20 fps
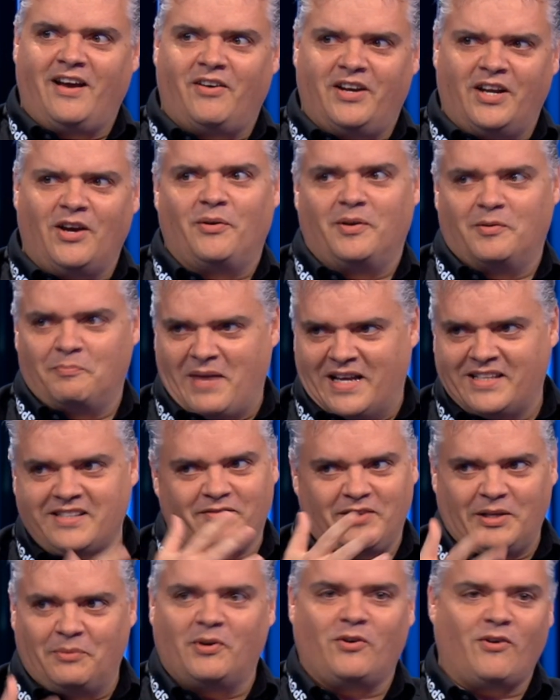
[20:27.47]
I know it
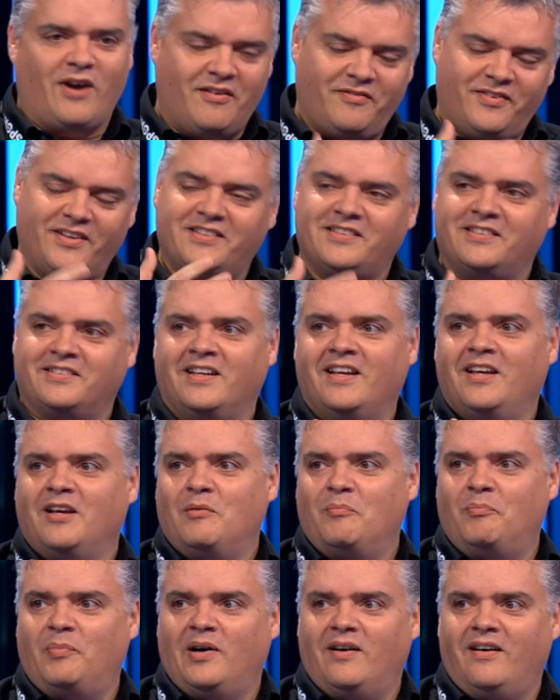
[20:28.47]
massively with graphics,
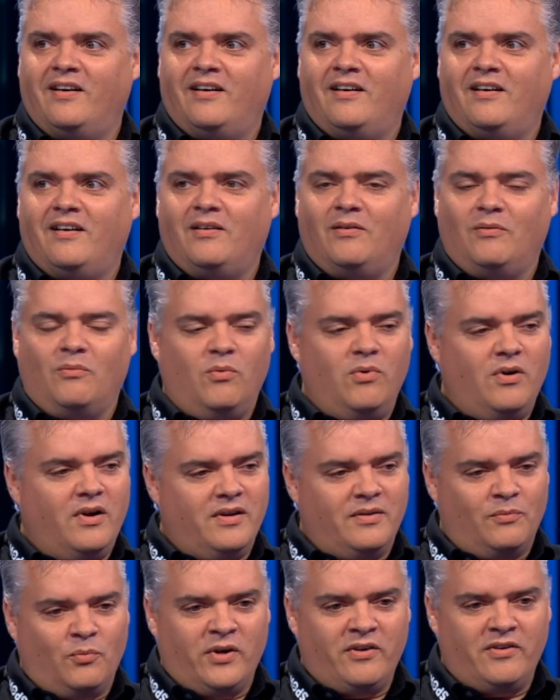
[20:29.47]
but
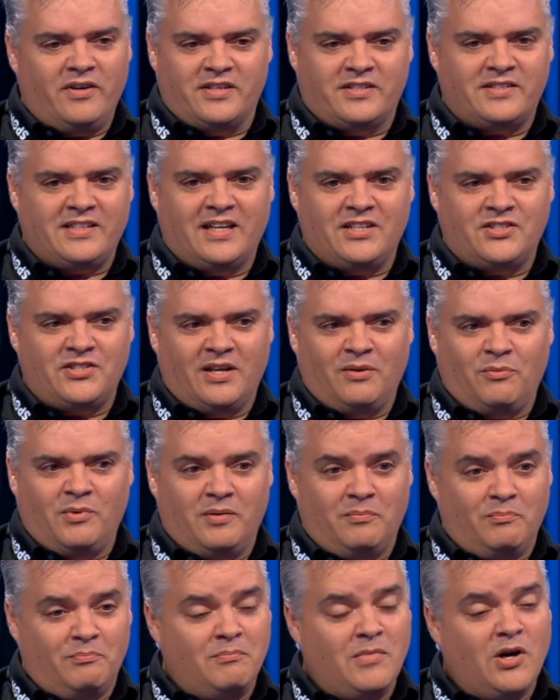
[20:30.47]
we're at a stage now where
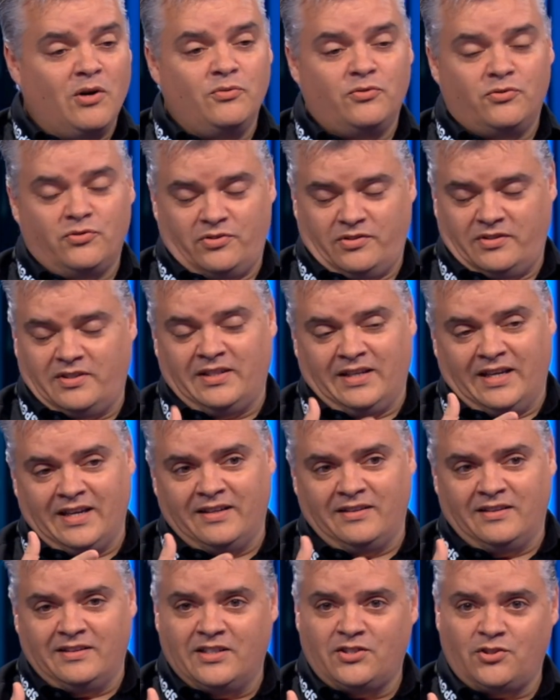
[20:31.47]
most, and again,
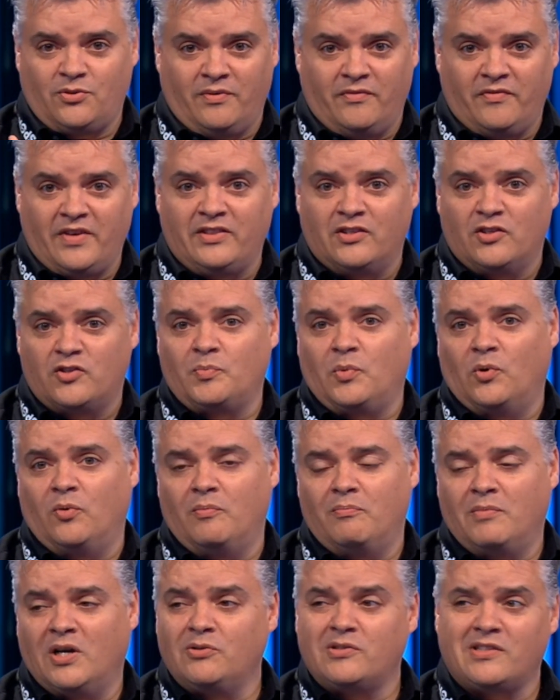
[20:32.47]
unless you invent the sport,
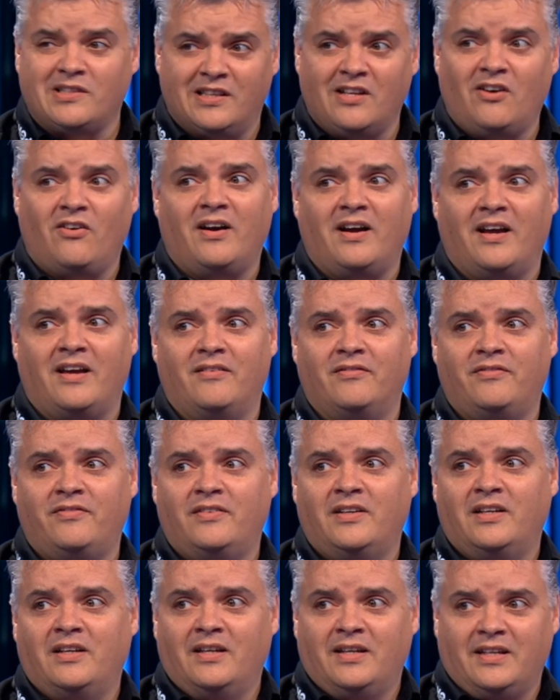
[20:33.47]
most live
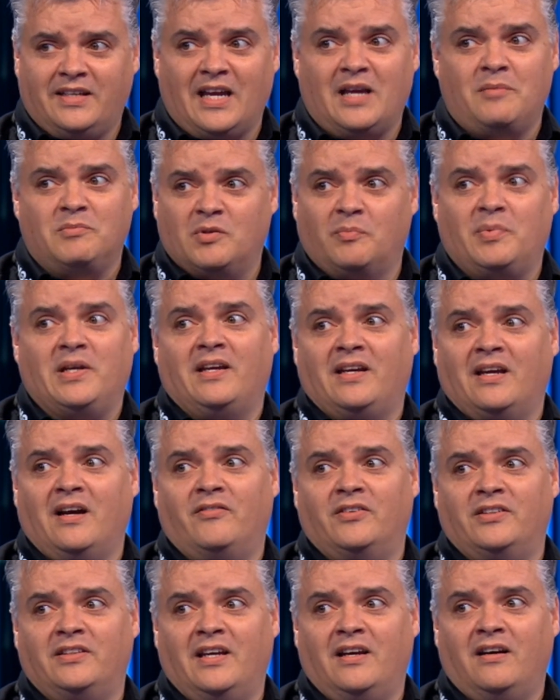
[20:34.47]
games are being
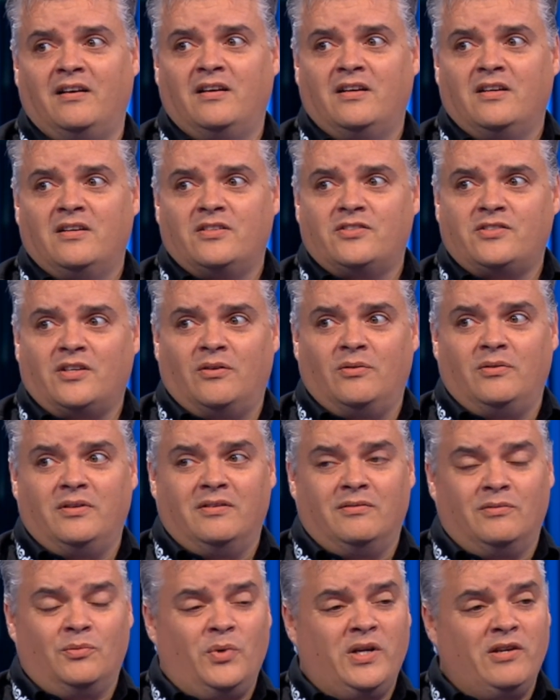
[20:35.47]
covered now. So
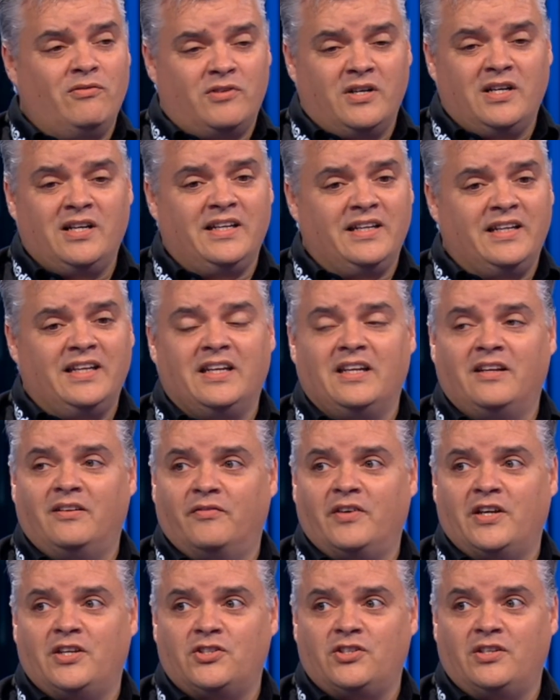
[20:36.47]
we really need an
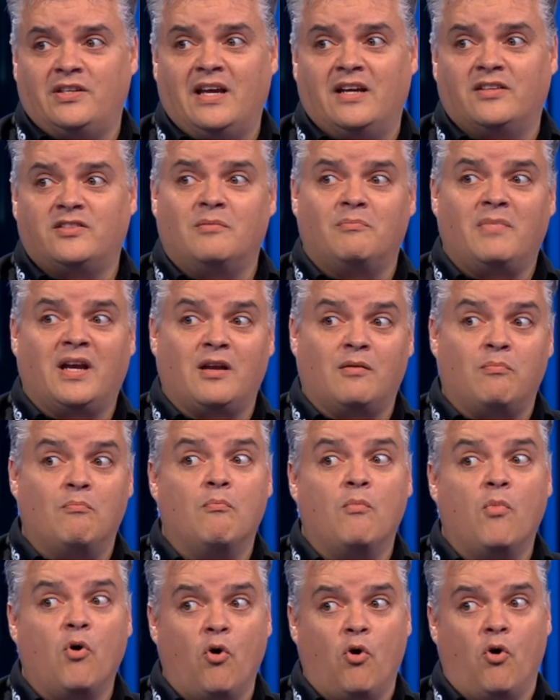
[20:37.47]
innovation now to make
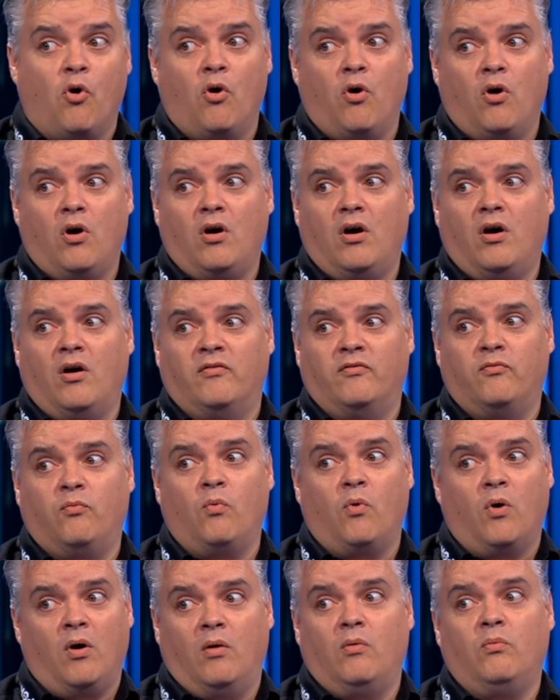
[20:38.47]
more of
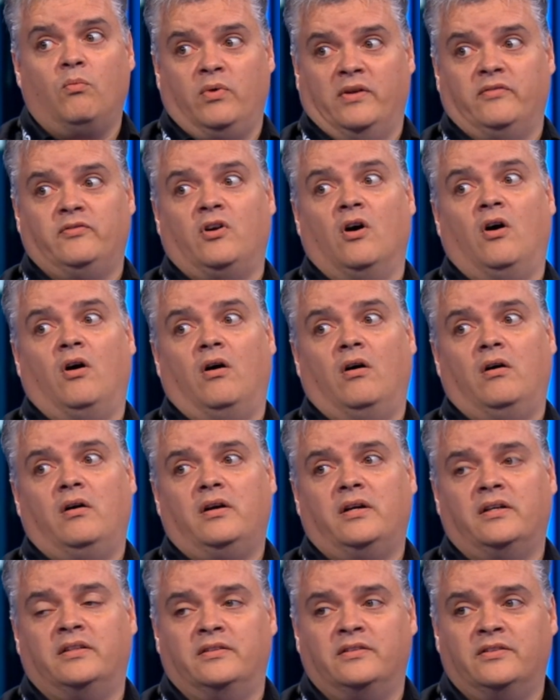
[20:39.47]
what we've got.
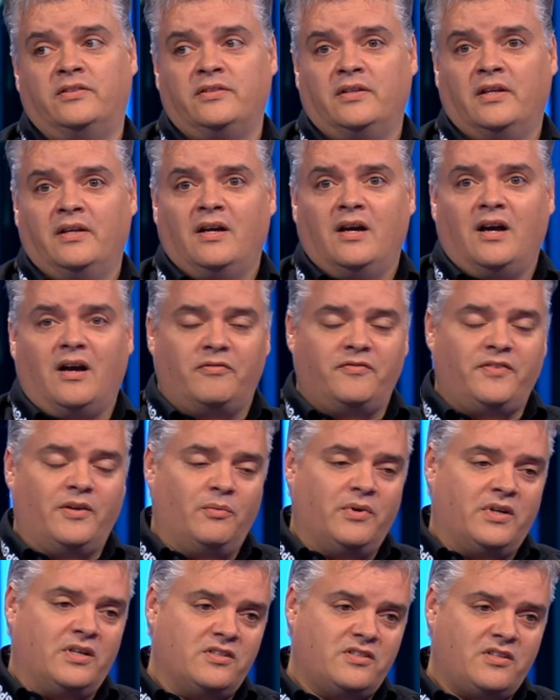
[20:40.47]
And I think we're
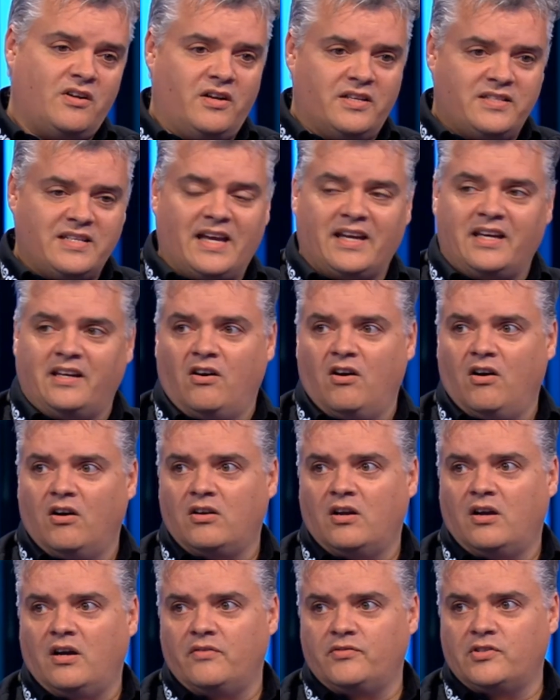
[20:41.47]
going to start attacking
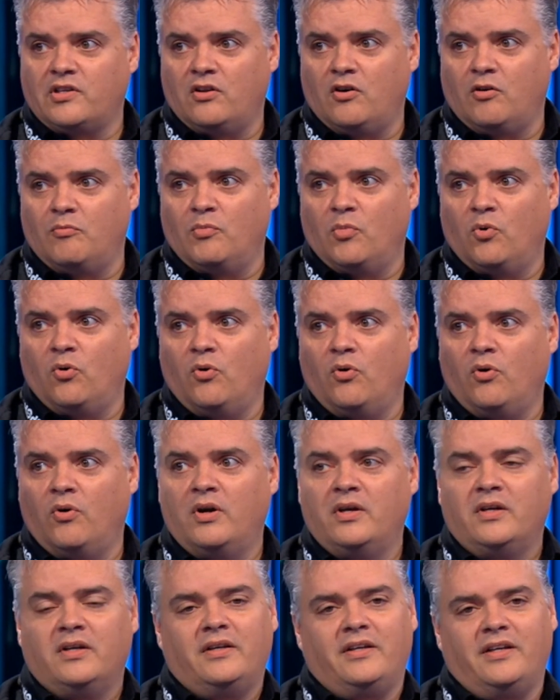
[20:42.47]
archives a lot more.
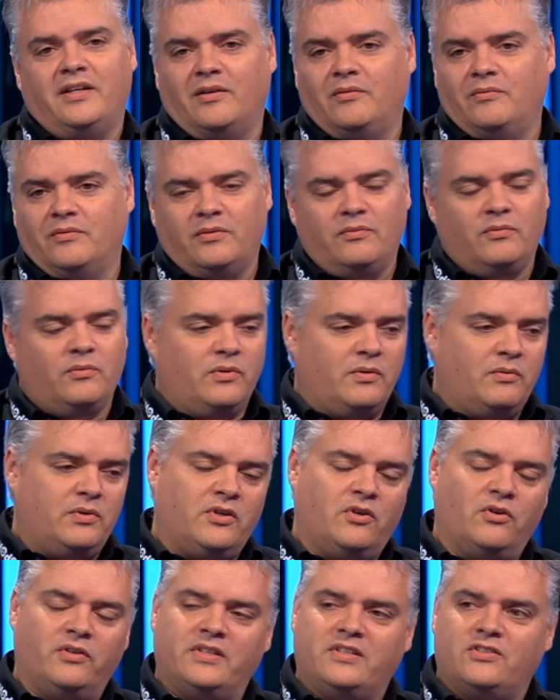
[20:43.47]
You know, you've
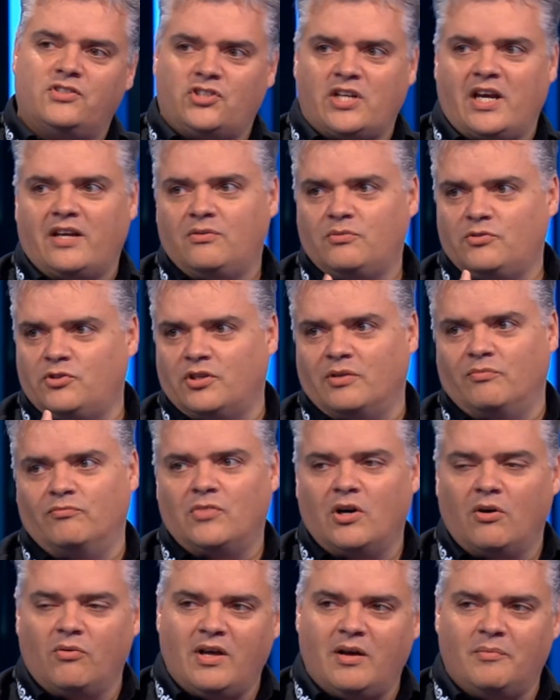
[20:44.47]
got these channels you can
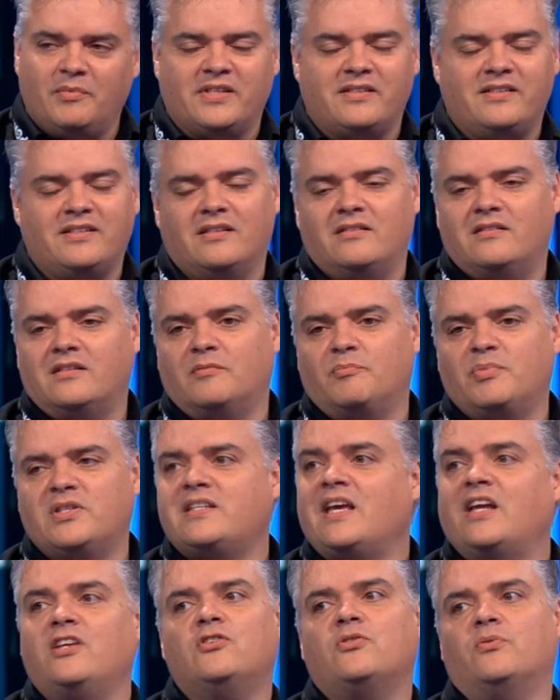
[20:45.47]
roll up. The
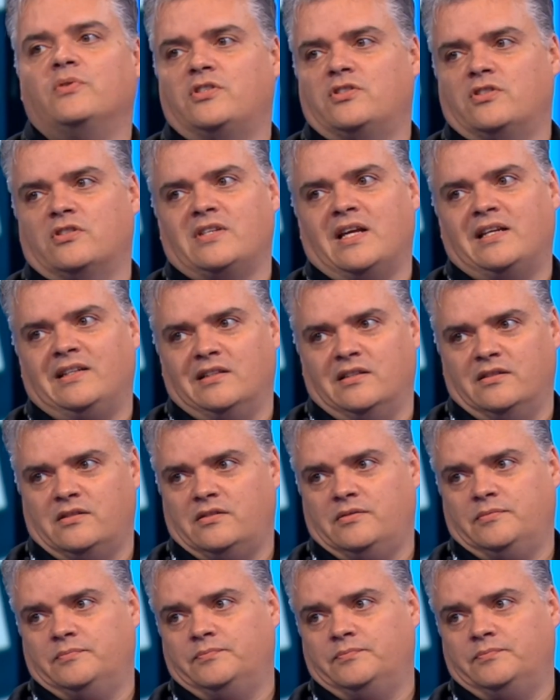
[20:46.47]
potential is just endless.